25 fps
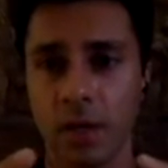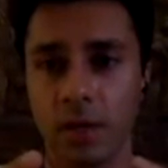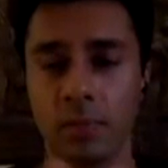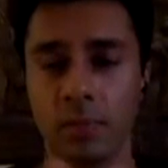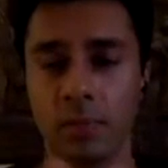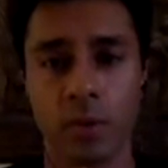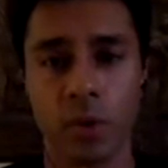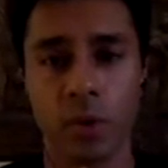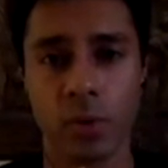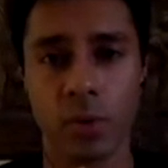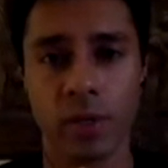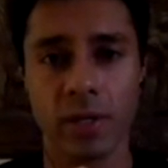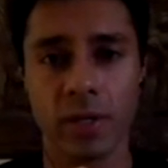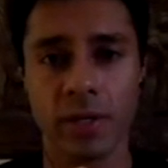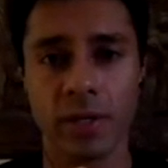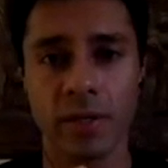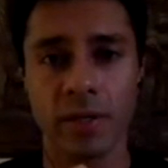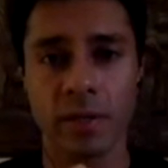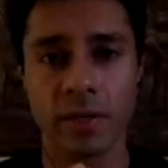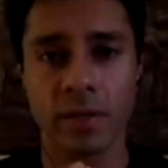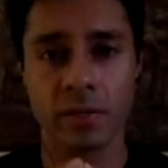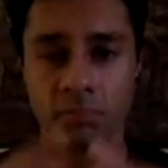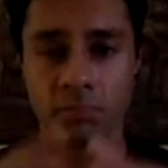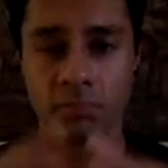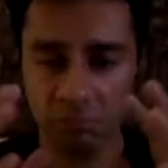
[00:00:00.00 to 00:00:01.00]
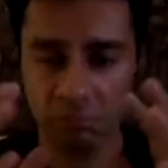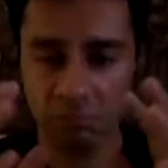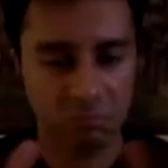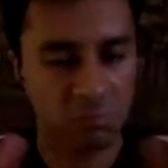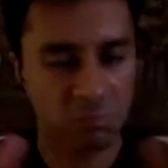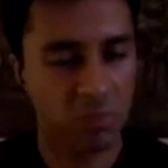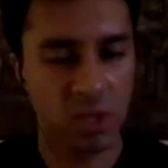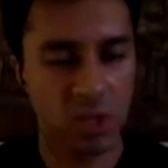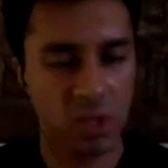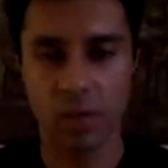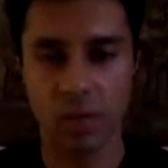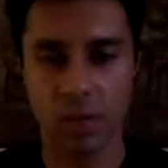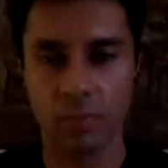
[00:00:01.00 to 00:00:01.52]
Proteins,
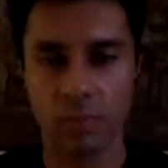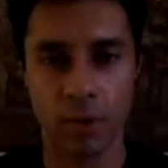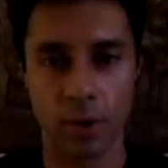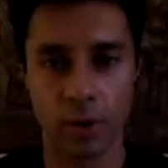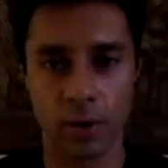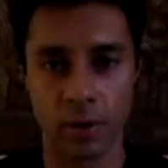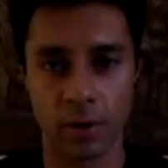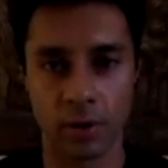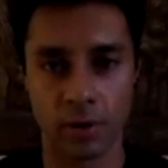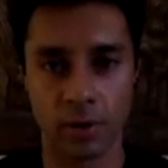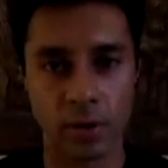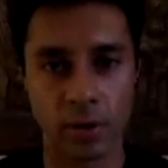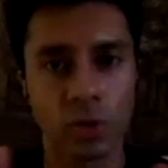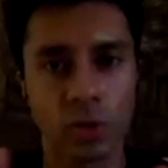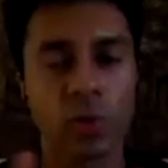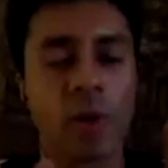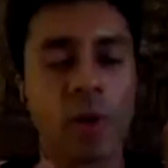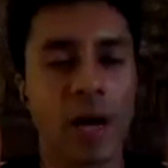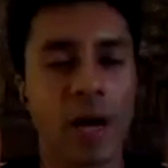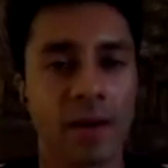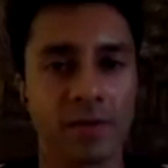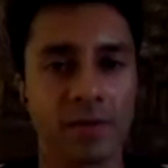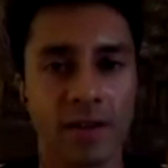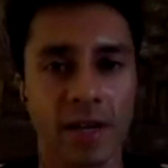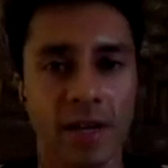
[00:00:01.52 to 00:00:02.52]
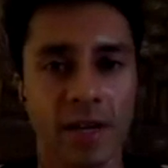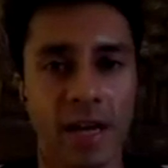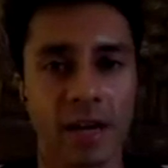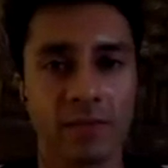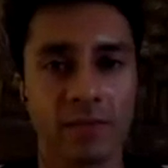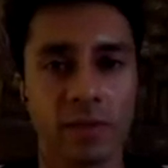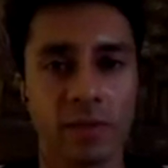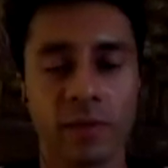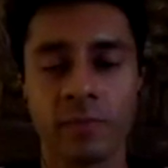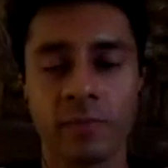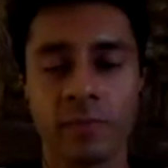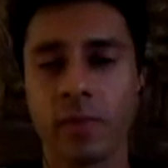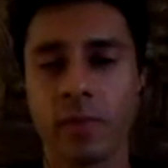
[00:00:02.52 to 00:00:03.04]
important. You have to have
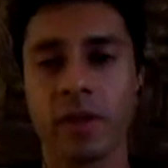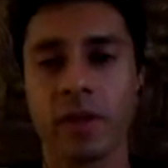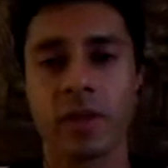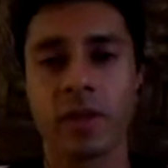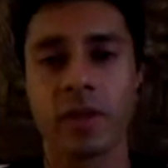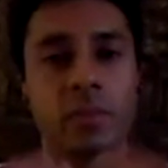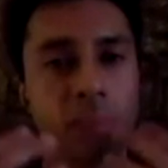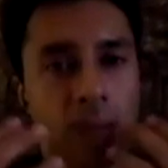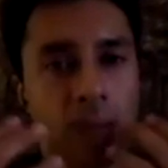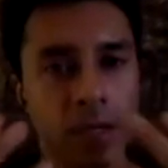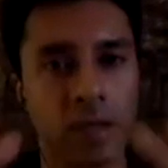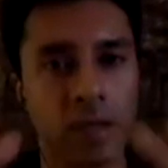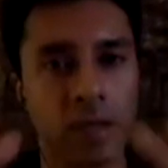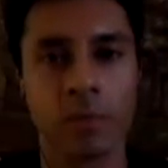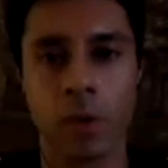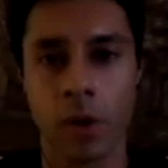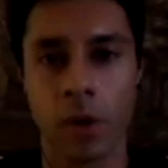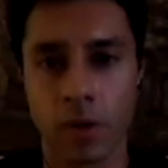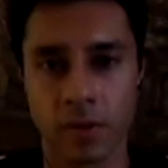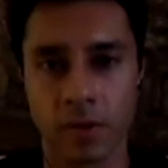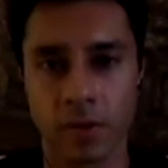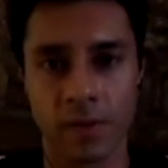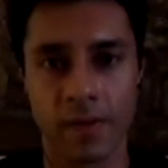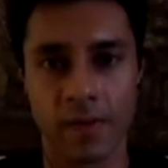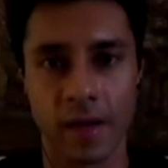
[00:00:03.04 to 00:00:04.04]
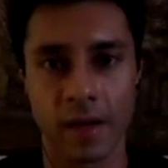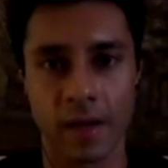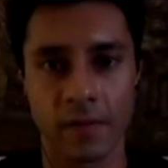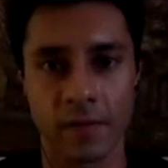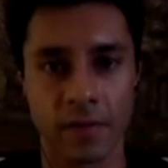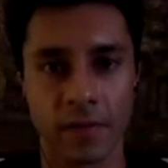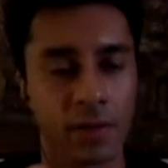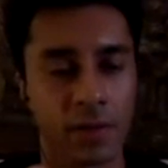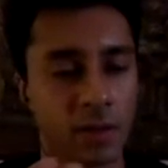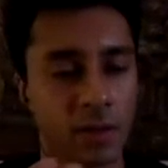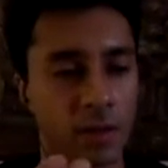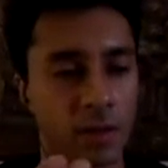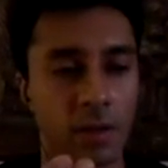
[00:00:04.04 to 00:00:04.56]
them. They're the building blocks of life,
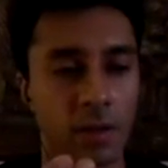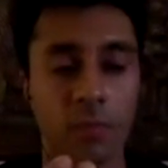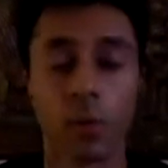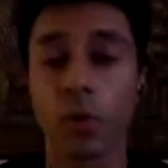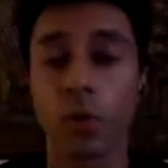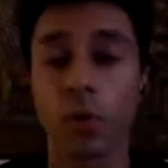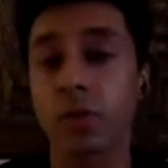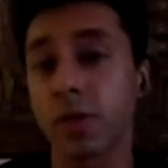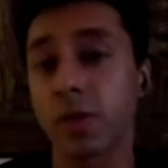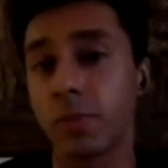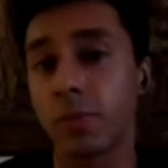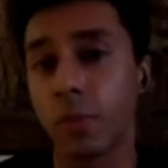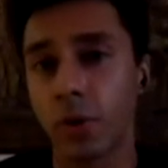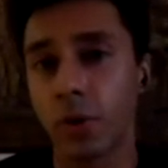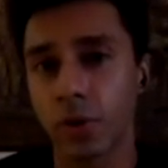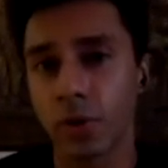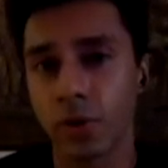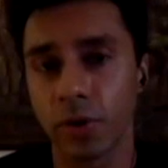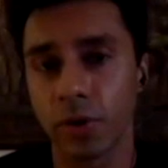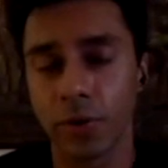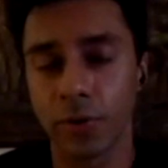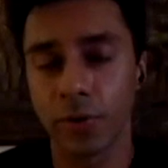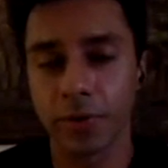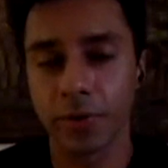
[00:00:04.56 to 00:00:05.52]
the most important nutrient.